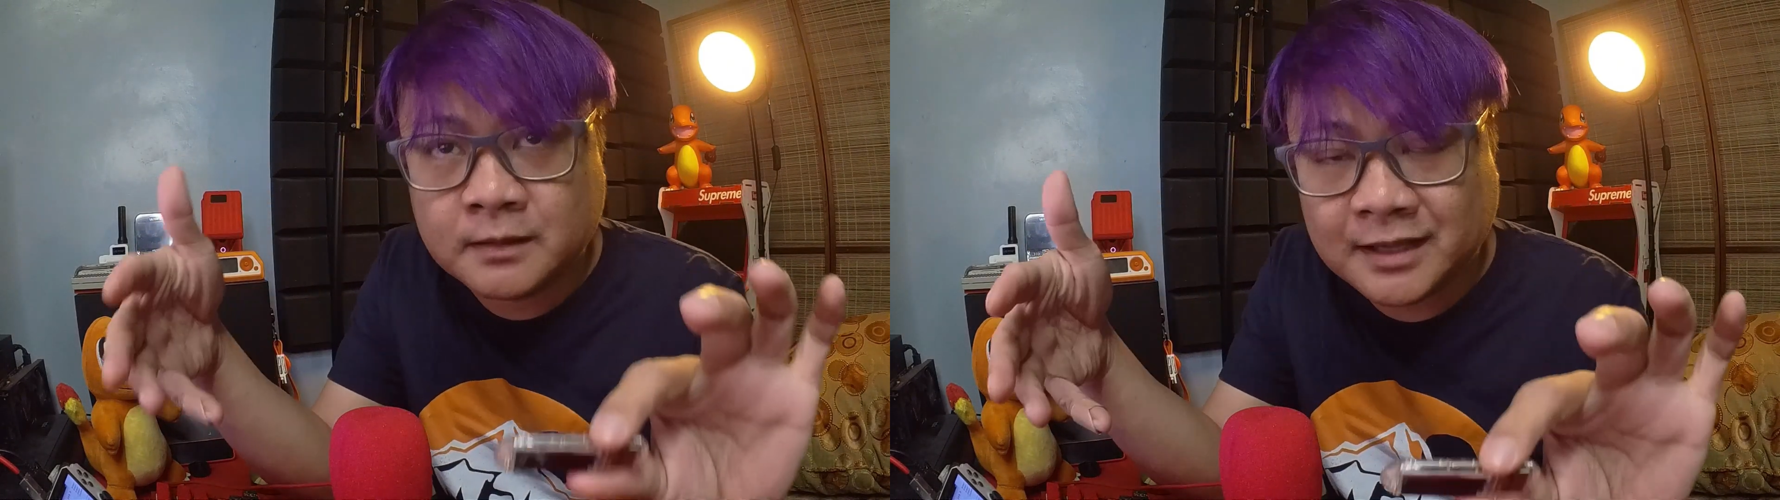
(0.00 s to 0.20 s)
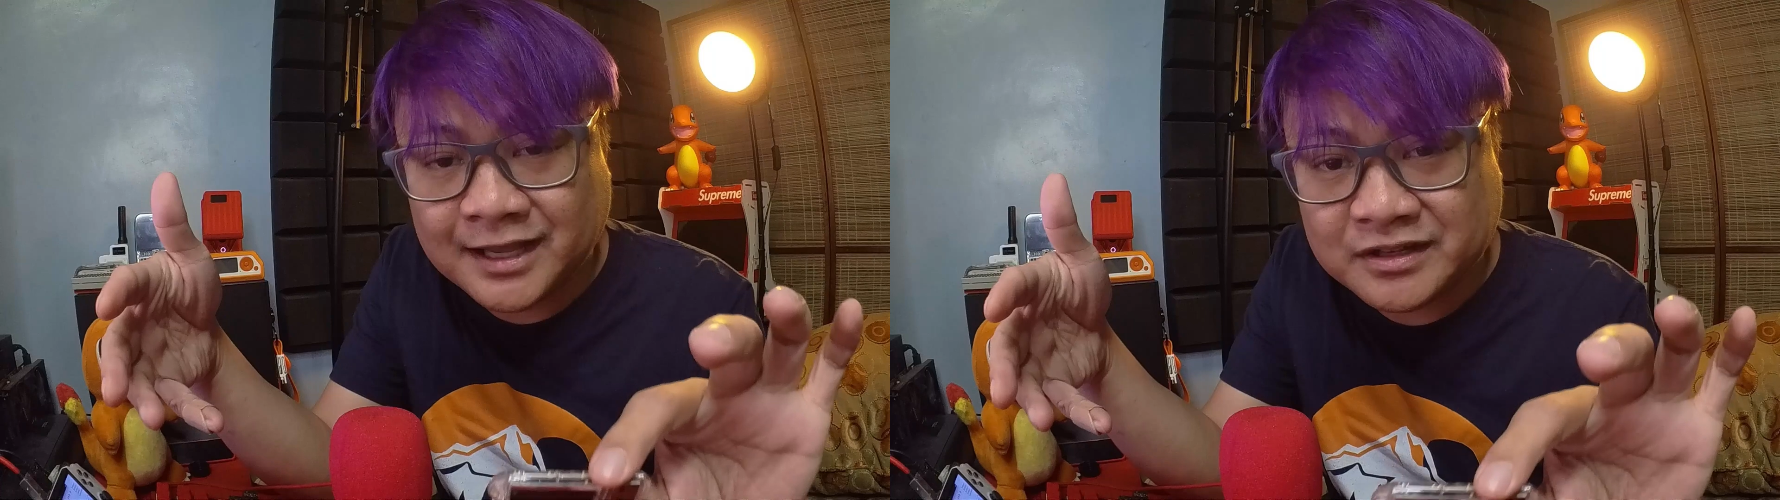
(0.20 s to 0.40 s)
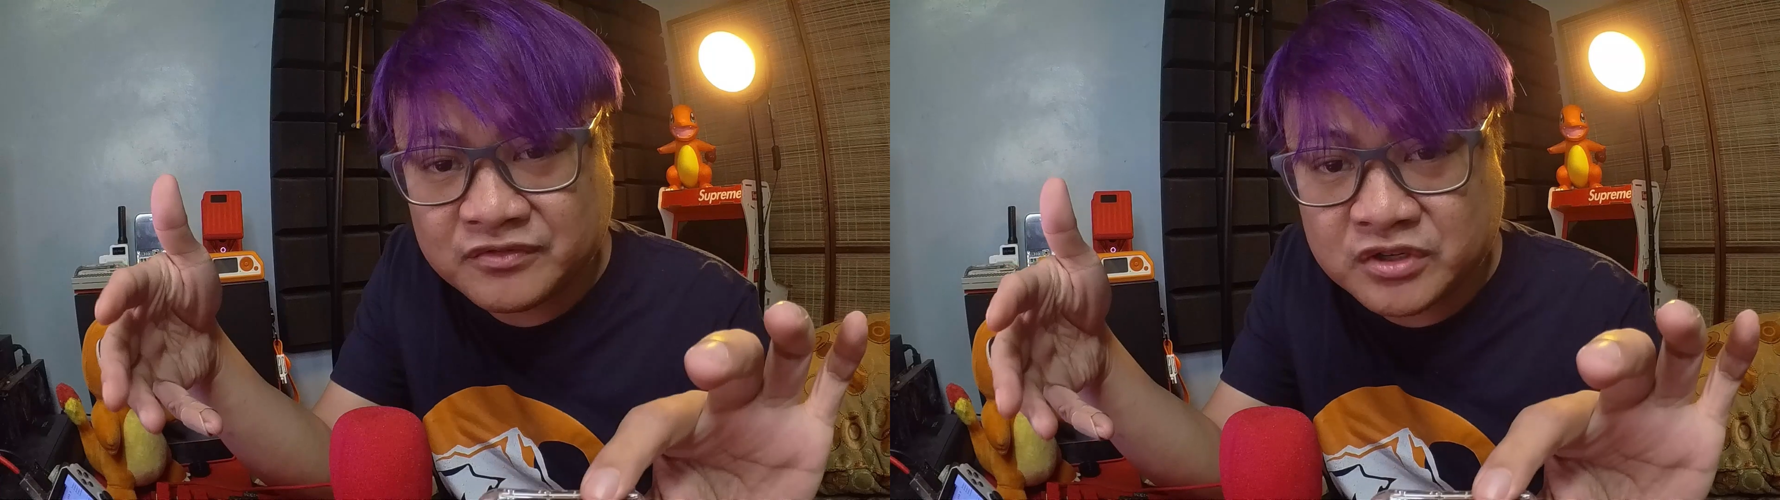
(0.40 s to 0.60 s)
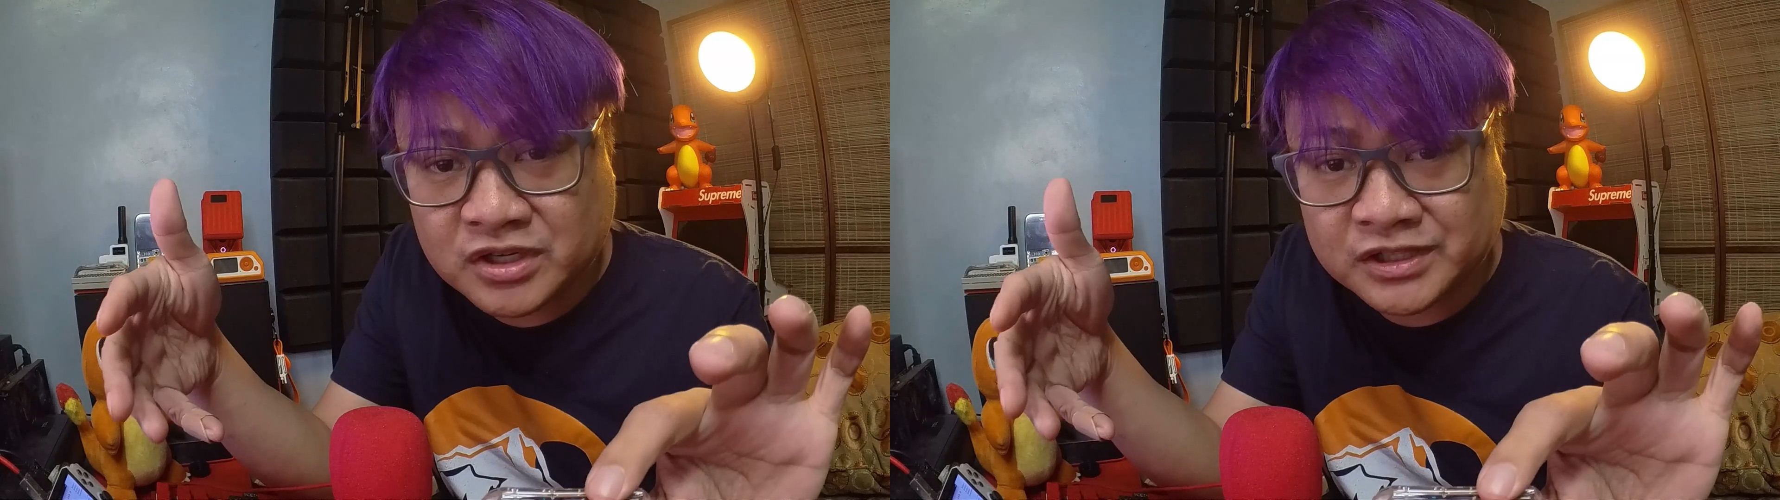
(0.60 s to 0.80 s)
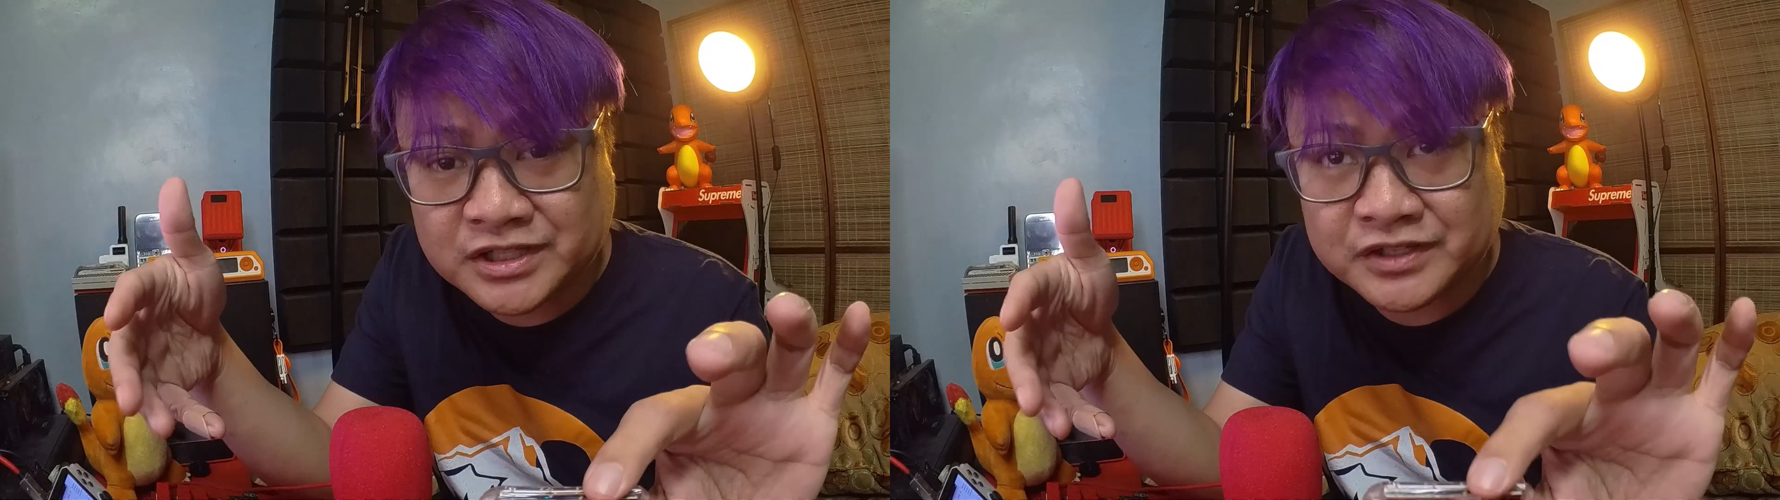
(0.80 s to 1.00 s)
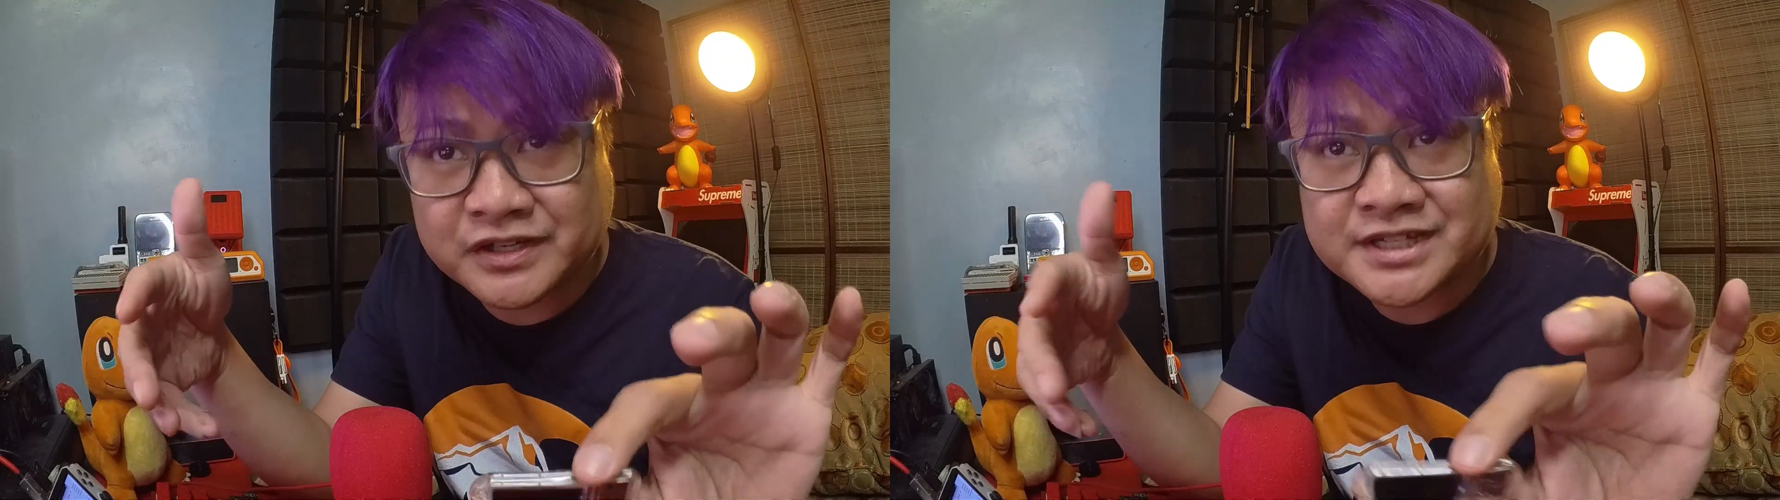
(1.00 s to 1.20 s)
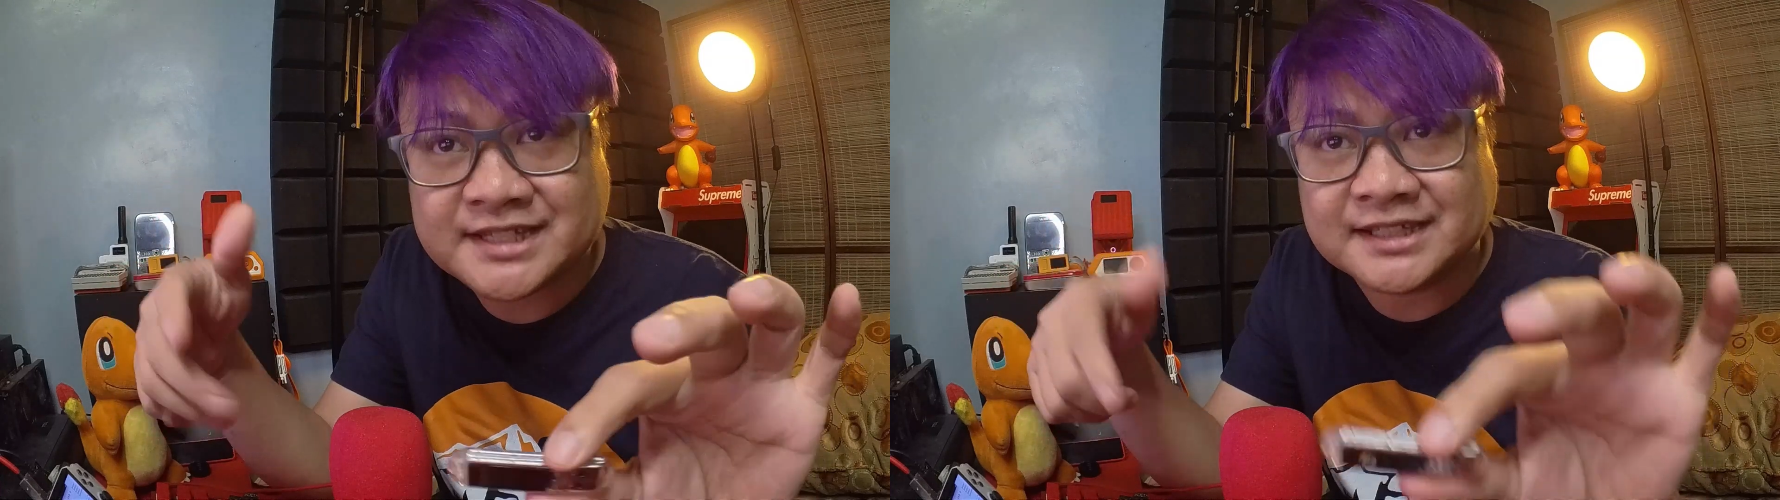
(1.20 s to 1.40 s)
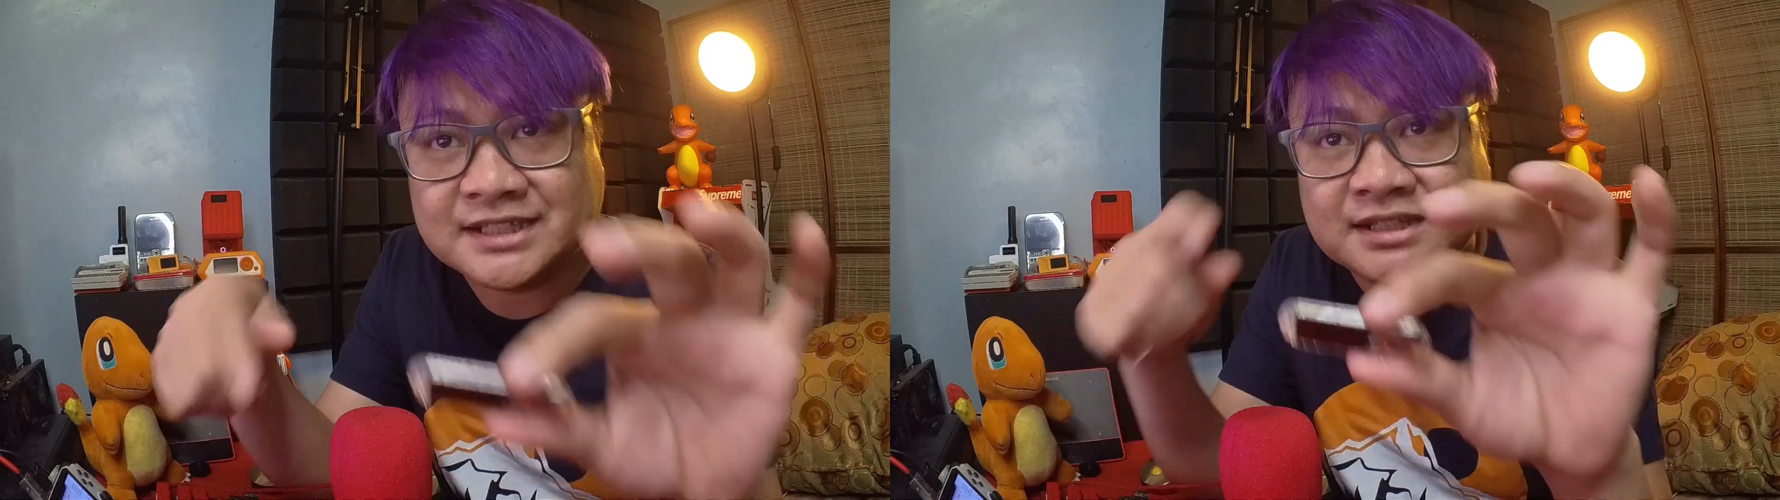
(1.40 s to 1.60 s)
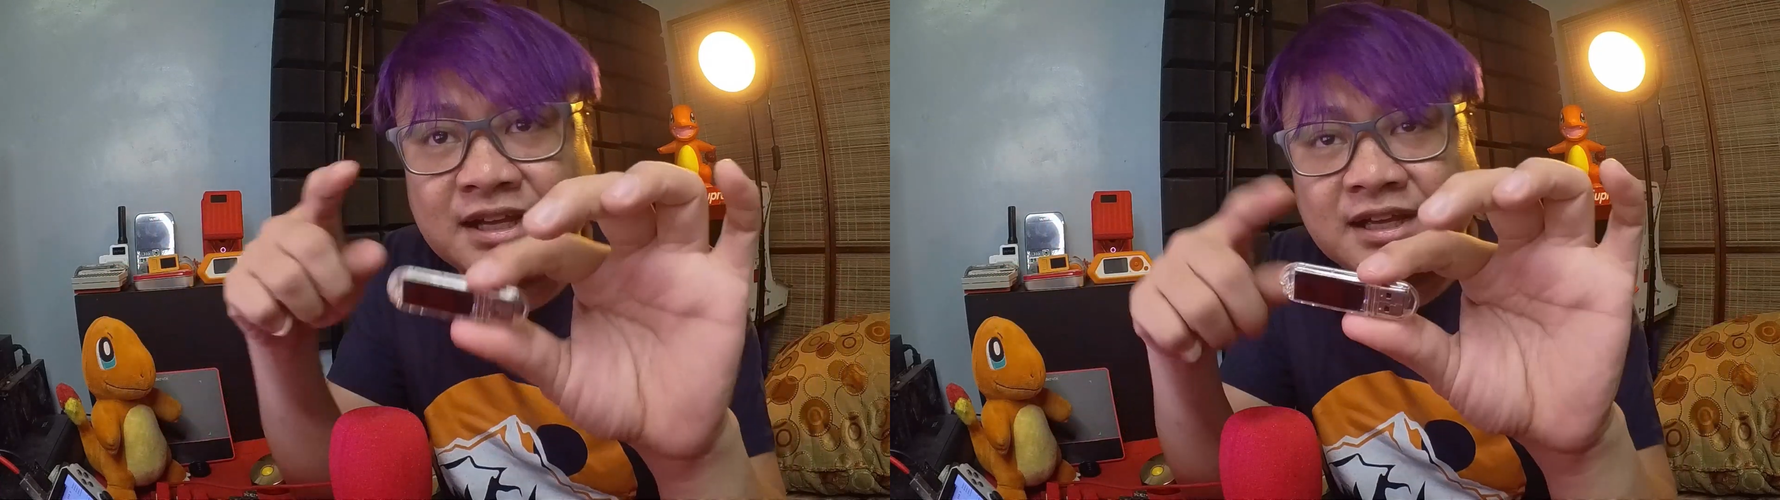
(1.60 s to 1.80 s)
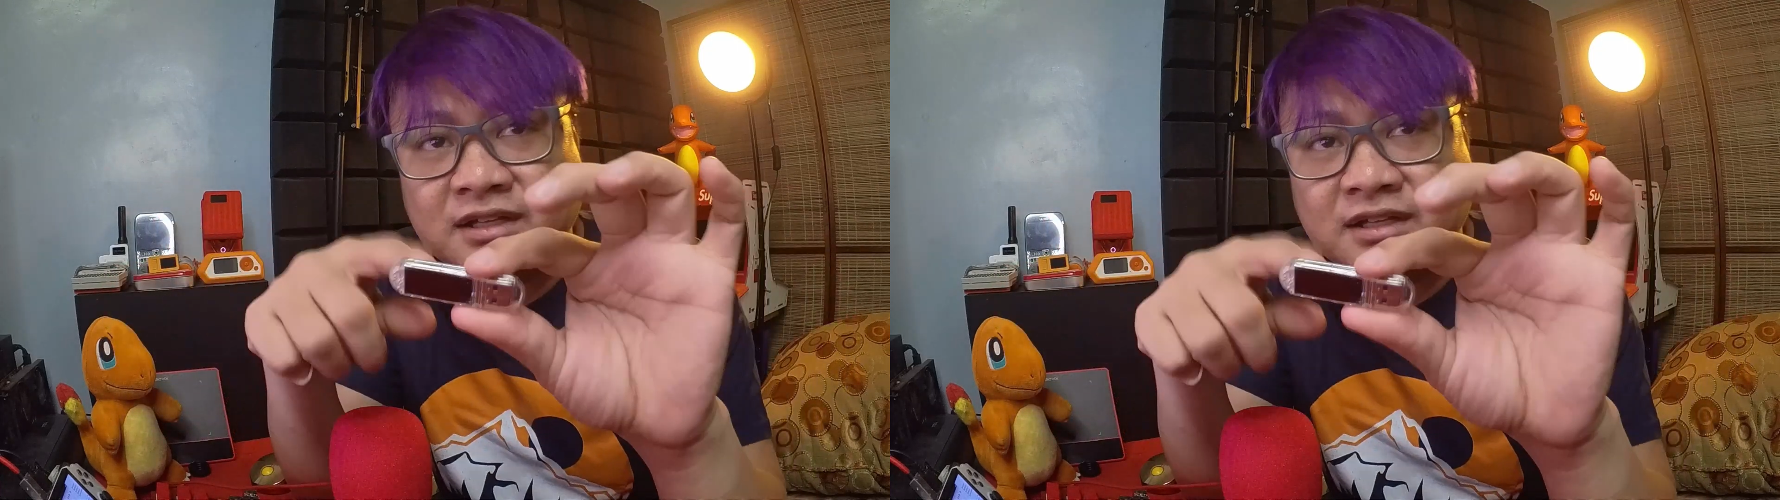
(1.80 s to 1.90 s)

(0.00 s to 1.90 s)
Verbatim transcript: And if you are interested